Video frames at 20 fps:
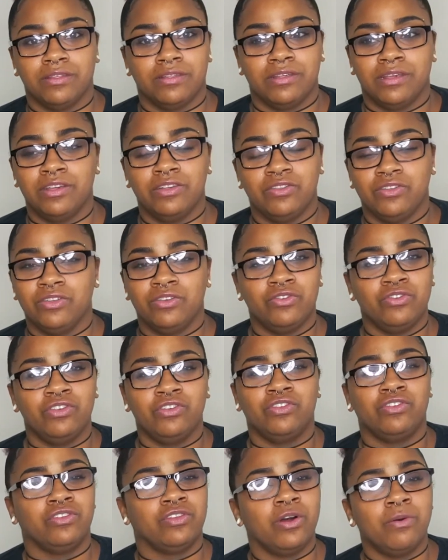there's
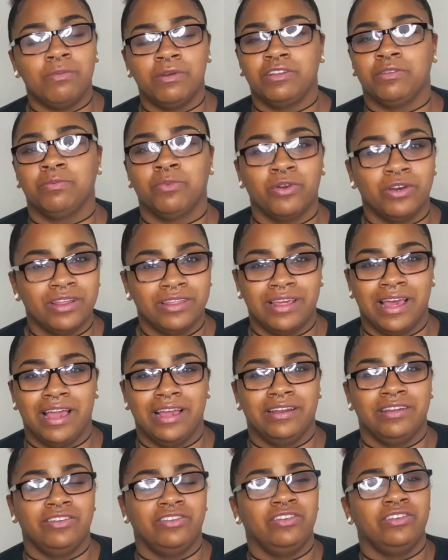just so much more to
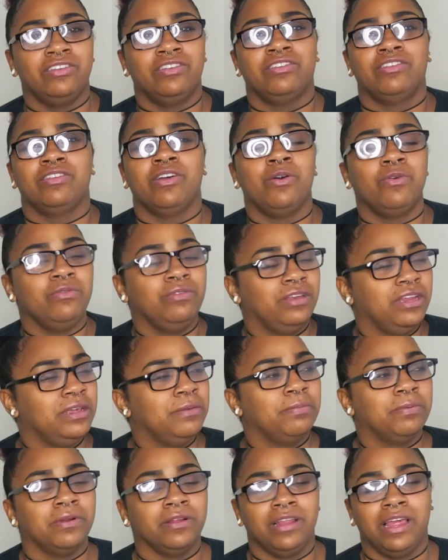that, and it's just so
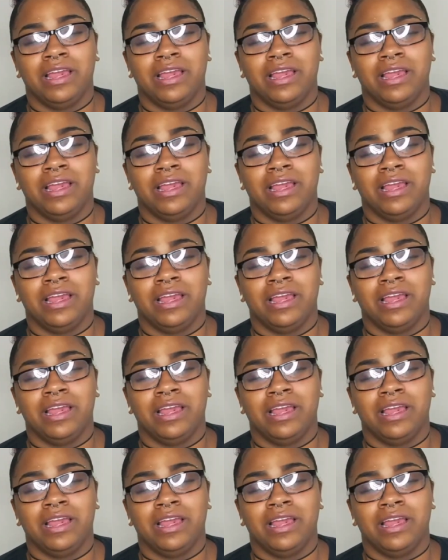deeper.